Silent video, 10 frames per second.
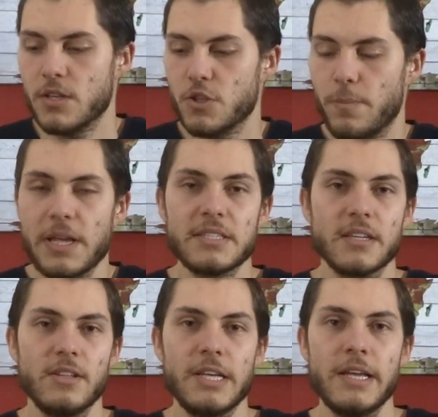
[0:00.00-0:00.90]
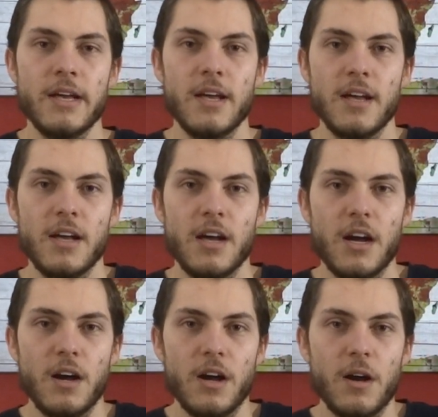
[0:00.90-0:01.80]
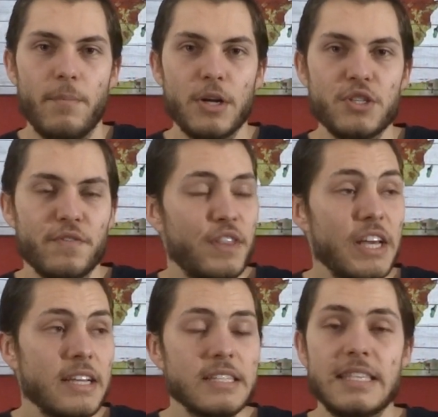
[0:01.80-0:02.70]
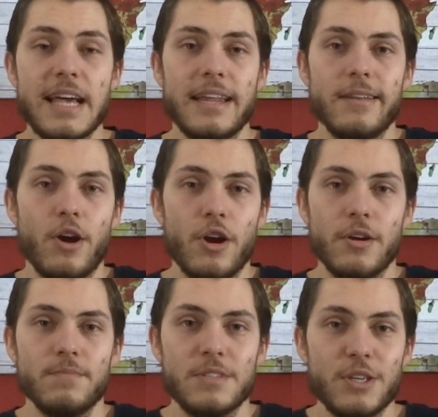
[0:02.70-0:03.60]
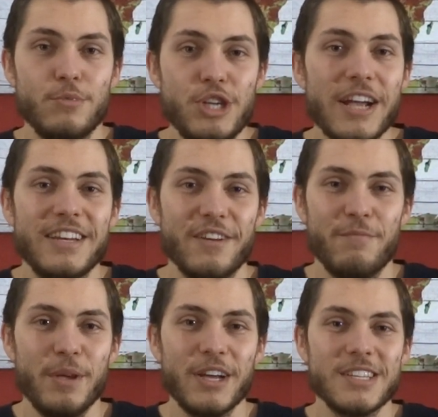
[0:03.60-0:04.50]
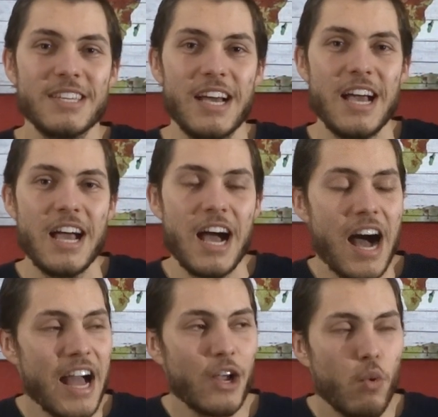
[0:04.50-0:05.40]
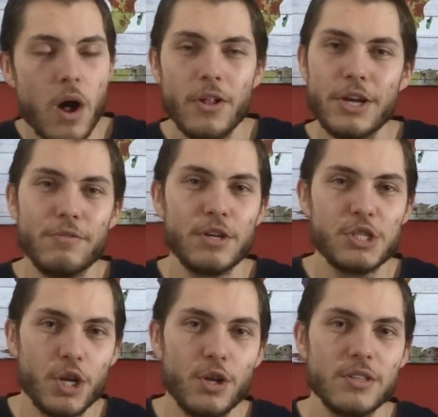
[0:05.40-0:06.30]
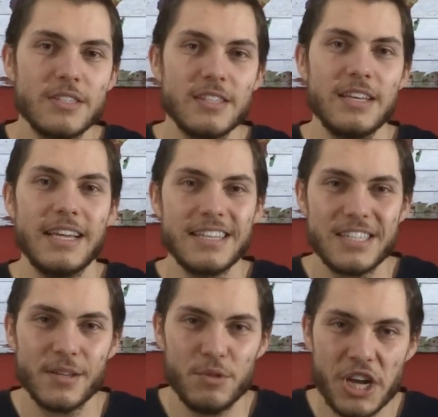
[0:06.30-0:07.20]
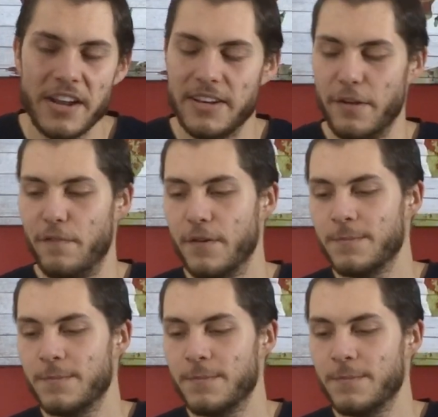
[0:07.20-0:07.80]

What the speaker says: So basically, a bunch of things that are subjective because high quality results is subjective.